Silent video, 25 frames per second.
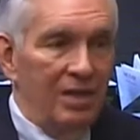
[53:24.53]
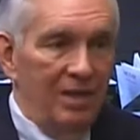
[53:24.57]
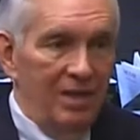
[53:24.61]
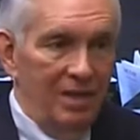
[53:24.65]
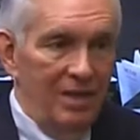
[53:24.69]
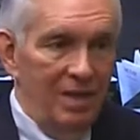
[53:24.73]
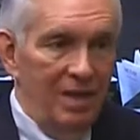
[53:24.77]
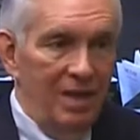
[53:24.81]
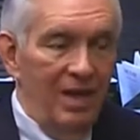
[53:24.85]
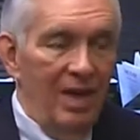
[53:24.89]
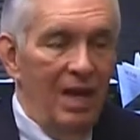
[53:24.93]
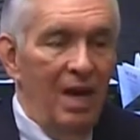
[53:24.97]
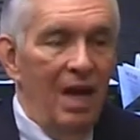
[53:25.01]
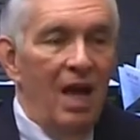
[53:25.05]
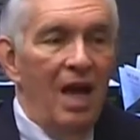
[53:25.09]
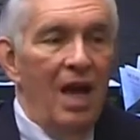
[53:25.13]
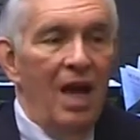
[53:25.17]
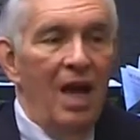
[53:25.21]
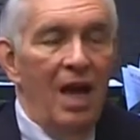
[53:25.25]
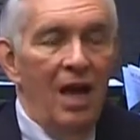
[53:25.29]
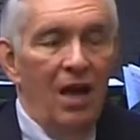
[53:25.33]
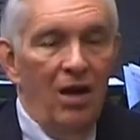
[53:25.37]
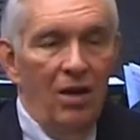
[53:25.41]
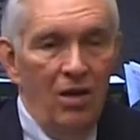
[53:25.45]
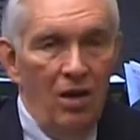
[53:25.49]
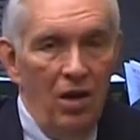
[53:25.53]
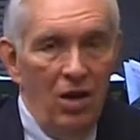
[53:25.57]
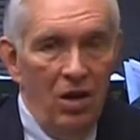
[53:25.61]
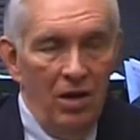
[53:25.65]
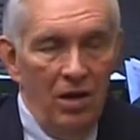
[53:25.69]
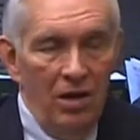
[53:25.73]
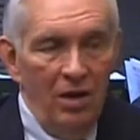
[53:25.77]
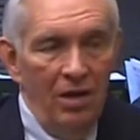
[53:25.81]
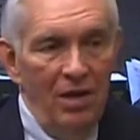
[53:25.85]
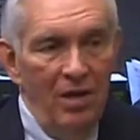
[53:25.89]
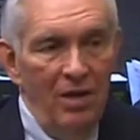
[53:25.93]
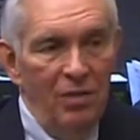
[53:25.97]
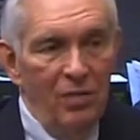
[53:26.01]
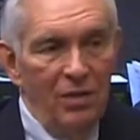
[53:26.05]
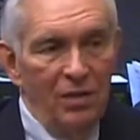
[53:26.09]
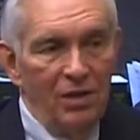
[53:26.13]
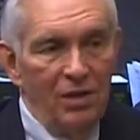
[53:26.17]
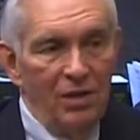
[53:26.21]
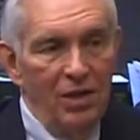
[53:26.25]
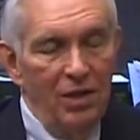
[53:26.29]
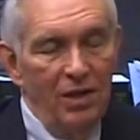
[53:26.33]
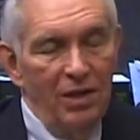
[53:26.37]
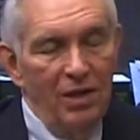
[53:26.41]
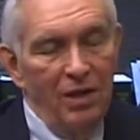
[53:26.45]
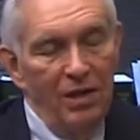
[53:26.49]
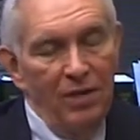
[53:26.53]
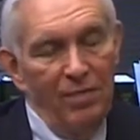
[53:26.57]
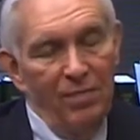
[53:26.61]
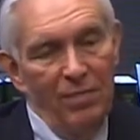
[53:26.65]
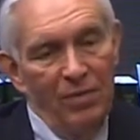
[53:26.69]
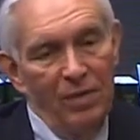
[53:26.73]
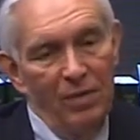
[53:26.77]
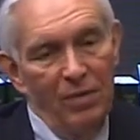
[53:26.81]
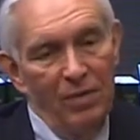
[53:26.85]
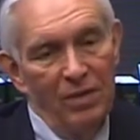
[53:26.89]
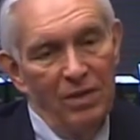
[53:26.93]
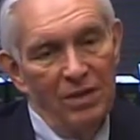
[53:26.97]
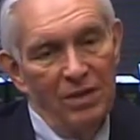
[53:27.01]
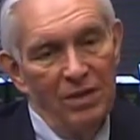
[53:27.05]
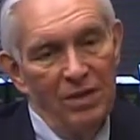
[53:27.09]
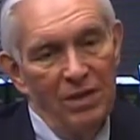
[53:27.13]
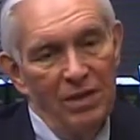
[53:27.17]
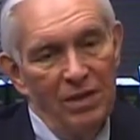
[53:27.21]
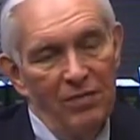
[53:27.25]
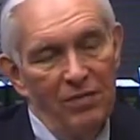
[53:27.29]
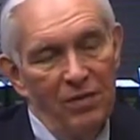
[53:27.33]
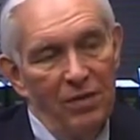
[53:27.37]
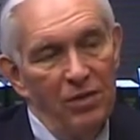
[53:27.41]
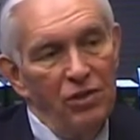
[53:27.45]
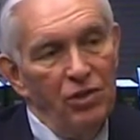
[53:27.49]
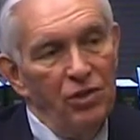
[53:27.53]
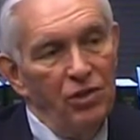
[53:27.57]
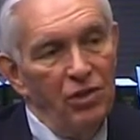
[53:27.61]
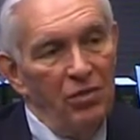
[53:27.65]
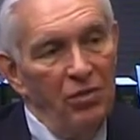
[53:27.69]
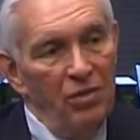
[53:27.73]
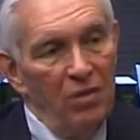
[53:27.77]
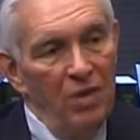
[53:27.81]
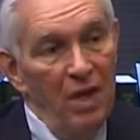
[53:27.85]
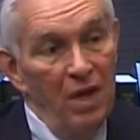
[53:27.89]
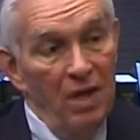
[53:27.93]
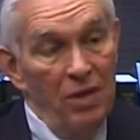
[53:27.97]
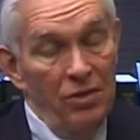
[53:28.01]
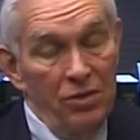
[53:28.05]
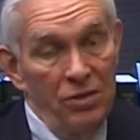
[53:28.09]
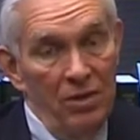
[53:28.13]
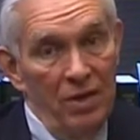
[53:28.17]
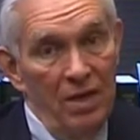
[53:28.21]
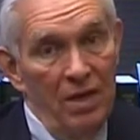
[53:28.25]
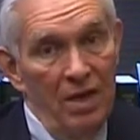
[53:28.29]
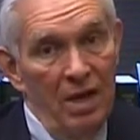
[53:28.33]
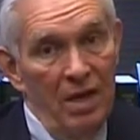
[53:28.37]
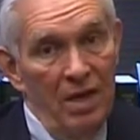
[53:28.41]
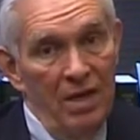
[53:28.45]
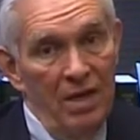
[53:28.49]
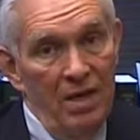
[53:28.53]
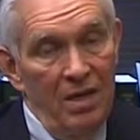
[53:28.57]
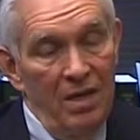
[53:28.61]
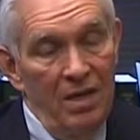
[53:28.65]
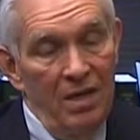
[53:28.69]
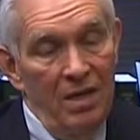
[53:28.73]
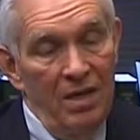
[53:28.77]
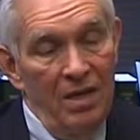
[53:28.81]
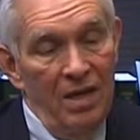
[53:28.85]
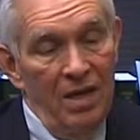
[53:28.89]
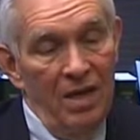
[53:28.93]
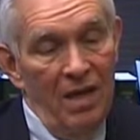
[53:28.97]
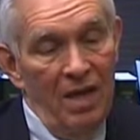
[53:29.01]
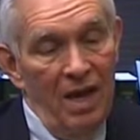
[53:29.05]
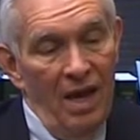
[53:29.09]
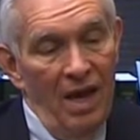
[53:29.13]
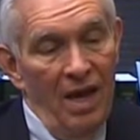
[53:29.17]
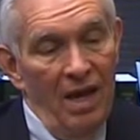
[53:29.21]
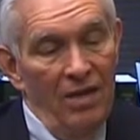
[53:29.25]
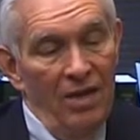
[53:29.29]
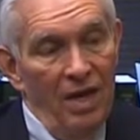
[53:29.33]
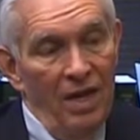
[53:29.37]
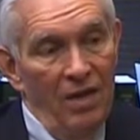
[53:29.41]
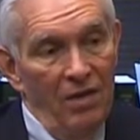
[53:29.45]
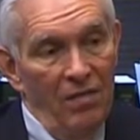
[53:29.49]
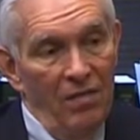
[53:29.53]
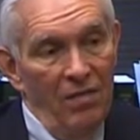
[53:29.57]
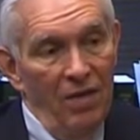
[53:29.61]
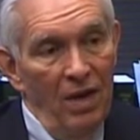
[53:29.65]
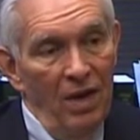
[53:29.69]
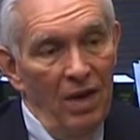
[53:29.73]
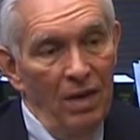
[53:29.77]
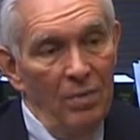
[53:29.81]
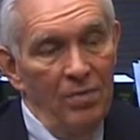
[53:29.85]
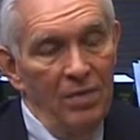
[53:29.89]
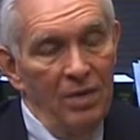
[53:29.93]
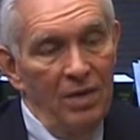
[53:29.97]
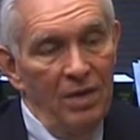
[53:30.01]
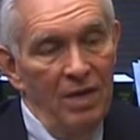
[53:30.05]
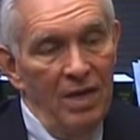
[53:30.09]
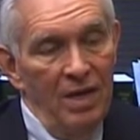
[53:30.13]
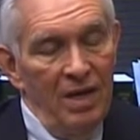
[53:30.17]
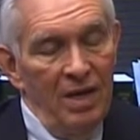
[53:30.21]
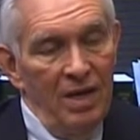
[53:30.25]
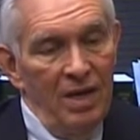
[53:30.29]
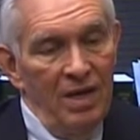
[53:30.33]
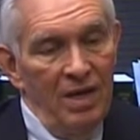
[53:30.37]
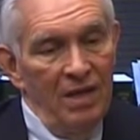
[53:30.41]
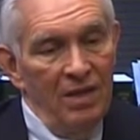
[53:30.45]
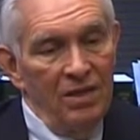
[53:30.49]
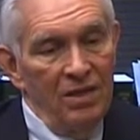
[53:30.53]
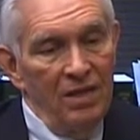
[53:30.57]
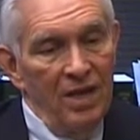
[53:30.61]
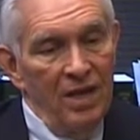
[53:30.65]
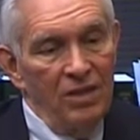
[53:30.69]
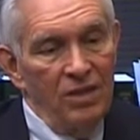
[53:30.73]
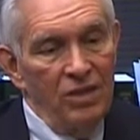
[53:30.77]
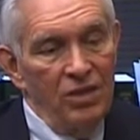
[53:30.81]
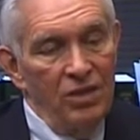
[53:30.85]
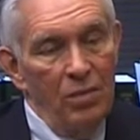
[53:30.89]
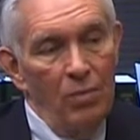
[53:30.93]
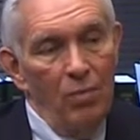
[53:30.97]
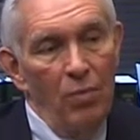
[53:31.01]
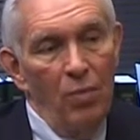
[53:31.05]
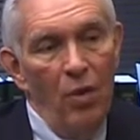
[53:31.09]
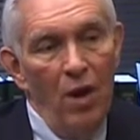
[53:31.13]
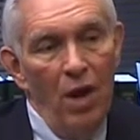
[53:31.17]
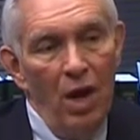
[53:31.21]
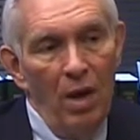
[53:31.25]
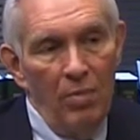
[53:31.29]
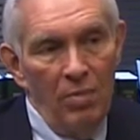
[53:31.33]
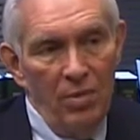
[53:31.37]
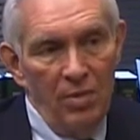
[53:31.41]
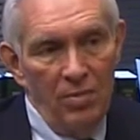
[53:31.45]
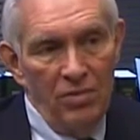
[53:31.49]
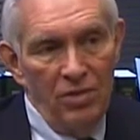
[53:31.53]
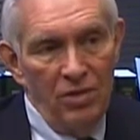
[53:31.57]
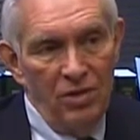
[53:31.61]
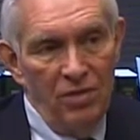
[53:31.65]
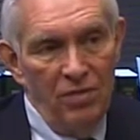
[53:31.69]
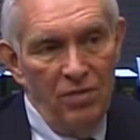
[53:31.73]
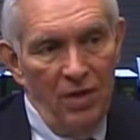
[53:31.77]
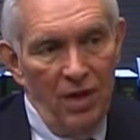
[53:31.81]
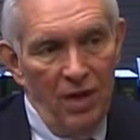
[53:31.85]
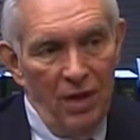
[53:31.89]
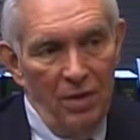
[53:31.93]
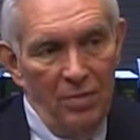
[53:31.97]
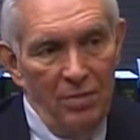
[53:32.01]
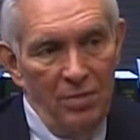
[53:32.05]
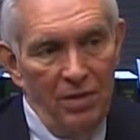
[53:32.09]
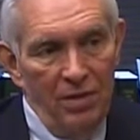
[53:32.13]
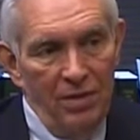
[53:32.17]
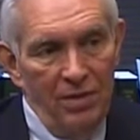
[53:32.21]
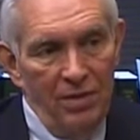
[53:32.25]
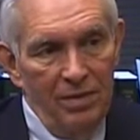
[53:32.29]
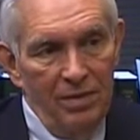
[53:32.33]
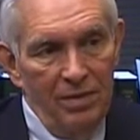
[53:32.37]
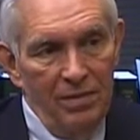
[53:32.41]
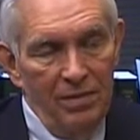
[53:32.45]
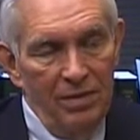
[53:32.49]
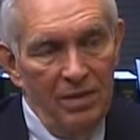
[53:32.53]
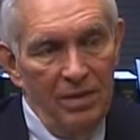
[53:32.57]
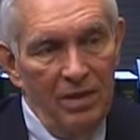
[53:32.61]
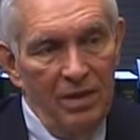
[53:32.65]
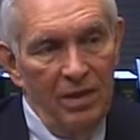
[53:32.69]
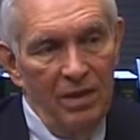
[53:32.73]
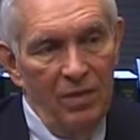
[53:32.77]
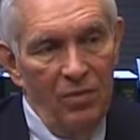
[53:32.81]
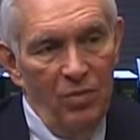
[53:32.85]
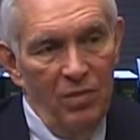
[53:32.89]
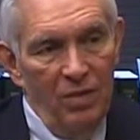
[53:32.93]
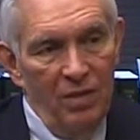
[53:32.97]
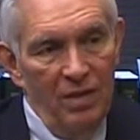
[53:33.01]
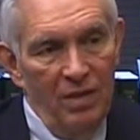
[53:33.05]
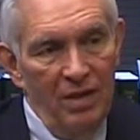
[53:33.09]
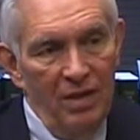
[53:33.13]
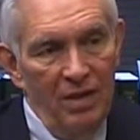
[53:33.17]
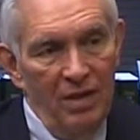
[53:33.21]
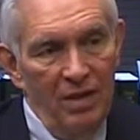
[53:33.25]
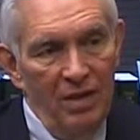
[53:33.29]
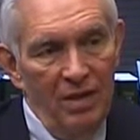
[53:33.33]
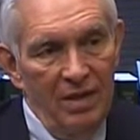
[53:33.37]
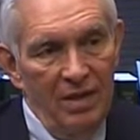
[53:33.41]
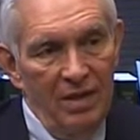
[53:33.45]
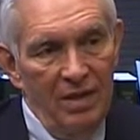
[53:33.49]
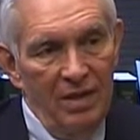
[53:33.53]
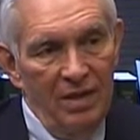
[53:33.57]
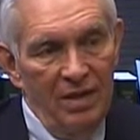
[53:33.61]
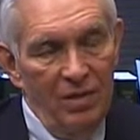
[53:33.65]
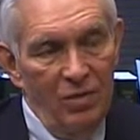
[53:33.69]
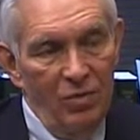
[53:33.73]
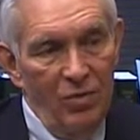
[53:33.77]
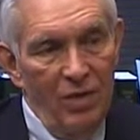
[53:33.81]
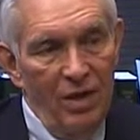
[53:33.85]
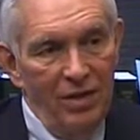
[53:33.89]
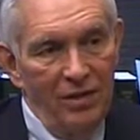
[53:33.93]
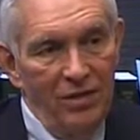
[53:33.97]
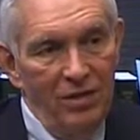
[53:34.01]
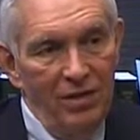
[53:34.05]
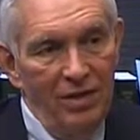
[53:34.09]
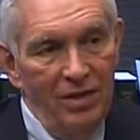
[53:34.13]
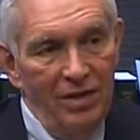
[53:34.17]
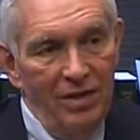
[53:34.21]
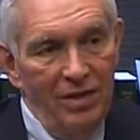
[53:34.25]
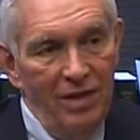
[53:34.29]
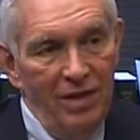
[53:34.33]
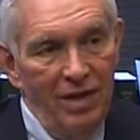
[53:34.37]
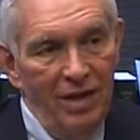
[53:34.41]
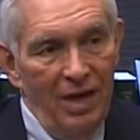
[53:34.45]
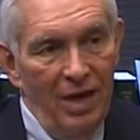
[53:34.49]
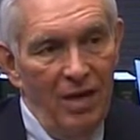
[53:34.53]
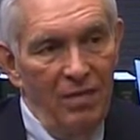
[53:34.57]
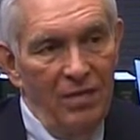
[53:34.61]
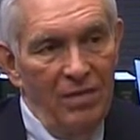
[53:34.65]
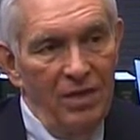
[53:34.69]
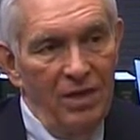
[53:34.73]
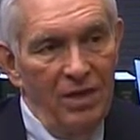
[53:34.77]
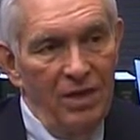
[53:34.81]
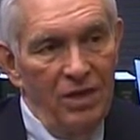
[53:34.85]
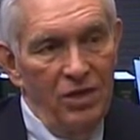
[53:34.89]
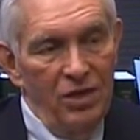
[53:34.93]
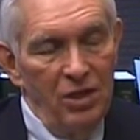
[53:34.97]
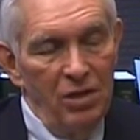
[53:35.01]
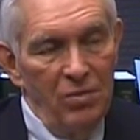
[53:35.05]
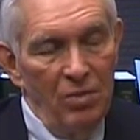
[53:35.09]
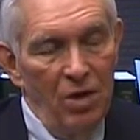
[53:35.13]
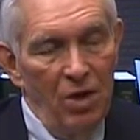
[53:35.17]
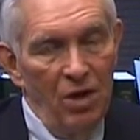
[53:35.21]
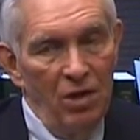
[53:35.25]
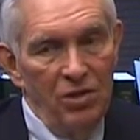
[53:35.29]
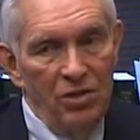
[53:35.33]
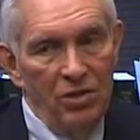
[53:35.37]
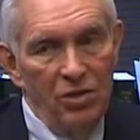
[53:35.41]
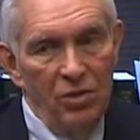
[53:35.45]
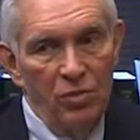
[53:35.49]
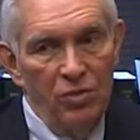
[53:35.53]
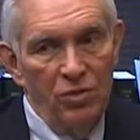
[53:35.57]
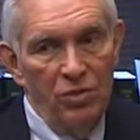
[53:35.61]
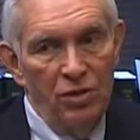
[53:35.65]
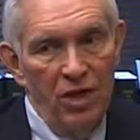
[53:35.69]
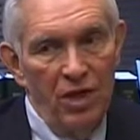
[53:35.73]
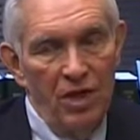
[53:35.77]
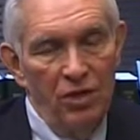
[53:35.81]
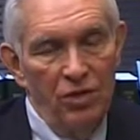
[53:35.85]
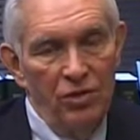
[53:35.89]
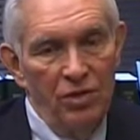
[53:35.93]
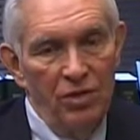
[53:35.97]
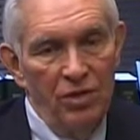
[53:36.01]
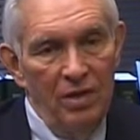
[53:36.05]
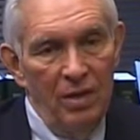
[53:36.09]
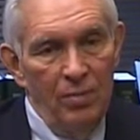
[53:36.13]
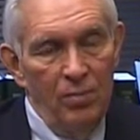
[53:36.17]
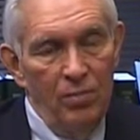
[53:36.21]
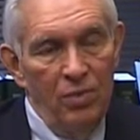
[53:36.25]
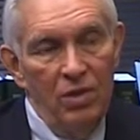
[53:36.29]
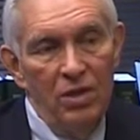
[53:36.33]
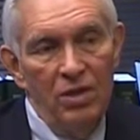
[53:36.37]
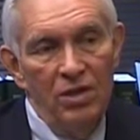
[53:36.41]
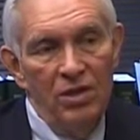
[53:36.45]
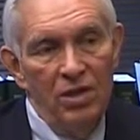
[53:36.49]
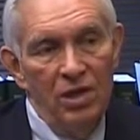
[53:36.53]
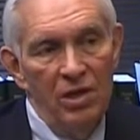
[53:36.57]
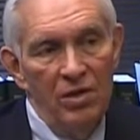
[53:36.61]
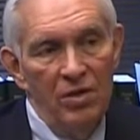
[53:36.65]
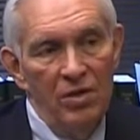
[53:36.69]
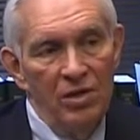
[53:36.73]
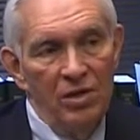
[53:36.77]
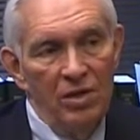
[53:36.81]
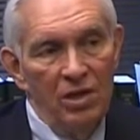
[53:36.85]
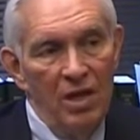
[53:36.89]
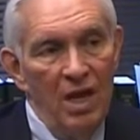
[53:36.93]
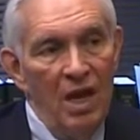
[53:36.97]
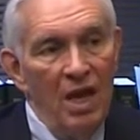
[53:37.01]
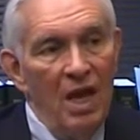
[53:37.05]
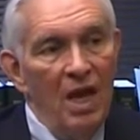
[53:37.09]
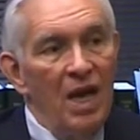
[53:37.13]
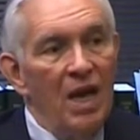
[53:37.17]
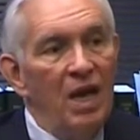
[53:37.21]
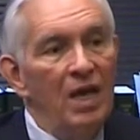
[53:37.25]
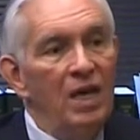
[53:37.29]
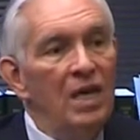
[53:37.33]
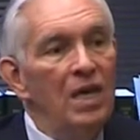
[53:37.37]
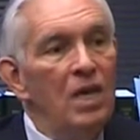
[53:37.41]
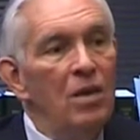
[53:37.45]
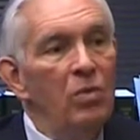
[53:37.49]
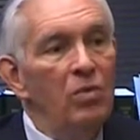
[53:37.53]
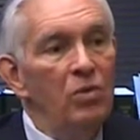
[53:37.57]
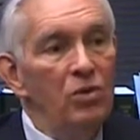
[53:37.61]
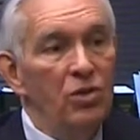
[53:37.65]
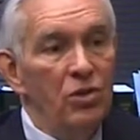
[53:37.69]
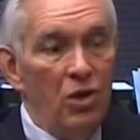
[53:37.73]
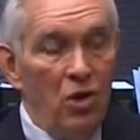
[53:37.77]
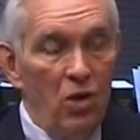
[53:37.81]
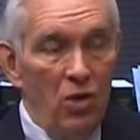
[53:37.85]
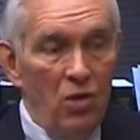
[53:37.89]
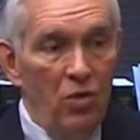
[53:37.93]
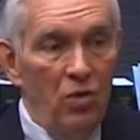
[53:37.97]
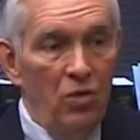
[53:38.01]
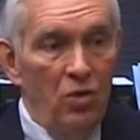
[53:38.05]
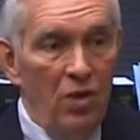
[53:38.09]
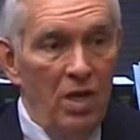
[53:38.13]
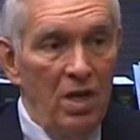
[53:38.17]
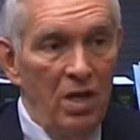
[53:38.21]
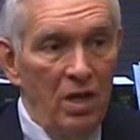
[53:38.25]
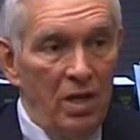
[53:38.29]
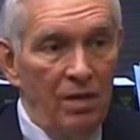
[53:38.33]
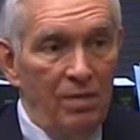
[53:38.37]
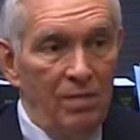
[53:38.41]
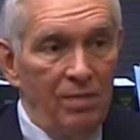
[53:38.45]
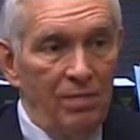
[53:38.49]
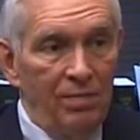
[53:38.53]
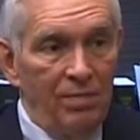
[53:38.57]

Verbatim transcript: Was it Hal? Hal Hardin was the first general counsel, and how that developed is that some problems developed, particularly with the director of the Tennessee Bar Association, and pretty serious, and he was called in